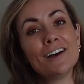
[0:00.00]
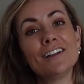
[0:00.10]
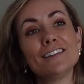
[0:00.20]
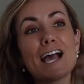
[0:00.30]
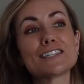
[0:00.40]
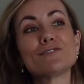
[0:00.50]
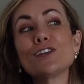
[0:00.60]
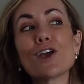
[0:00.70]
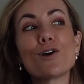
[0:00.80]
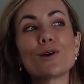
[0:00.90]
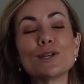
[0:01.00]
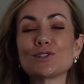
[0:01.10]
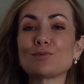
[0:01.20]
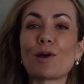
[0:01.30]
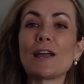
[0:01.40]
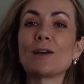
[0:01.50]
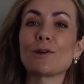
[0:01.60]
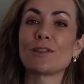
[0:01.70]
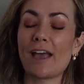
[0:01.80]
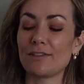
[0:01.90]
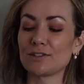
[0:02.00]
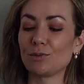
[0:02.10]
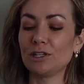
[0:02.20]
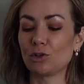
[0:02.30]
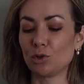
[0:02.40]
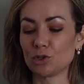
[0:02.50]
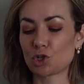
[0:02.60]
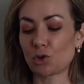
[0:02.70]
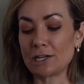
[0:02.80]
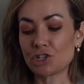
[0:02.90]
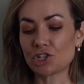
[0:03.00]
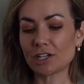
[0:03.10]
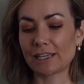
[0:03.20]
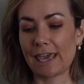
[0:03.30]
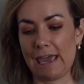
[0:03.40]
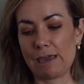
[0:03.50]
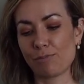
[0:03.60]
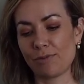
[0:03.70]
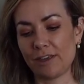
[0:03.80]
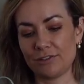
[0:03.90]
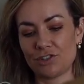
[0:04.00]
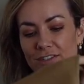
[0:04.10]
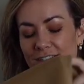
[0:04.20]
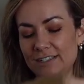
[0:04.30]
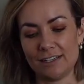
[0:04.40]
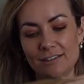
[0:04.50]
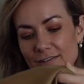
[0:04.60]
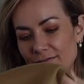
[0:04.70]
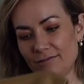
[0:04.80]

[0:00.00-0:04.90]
last video in the spring where they had this really cool trench cape that just didn't